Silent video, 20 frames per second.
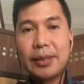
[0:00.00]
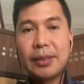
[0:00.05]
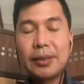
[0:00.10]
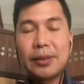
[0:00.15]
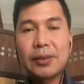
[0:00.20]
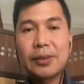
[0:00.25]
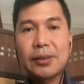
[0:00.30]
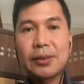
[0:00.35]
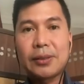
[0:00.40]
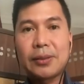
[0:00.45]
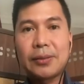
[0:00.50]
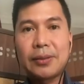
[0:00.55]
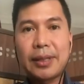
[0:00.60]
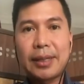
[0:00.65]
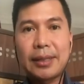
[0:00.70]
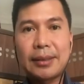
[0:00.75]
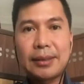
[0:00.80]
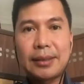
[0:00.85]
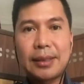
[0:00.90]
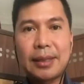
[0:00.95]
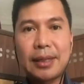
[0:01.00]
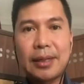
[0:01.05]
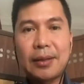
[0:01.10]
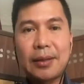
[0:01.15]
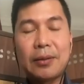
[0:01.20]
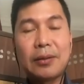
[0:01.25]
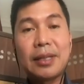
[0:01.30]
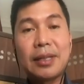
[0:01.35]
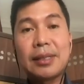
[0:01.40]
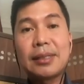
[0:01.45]
so that
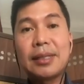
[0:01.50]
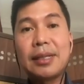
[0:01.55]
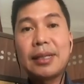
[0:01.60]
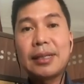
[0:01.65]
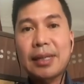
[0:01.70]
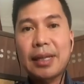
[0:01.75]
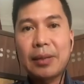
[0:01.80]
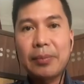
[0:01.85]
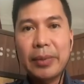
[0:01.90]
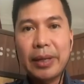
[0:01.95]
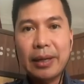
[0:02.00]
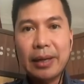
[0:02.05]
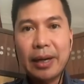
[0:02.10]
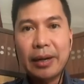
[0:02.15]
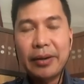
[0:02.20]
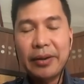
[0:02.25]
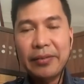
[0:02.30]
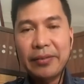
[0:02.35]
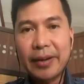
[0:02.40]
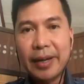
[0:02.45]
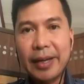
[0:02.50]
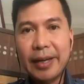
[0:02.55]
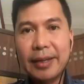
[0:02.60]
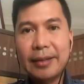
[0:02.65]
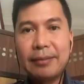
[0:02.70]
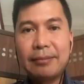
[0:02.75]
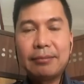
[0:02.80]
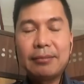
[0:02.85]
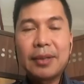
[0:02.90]
all these things can be clarified,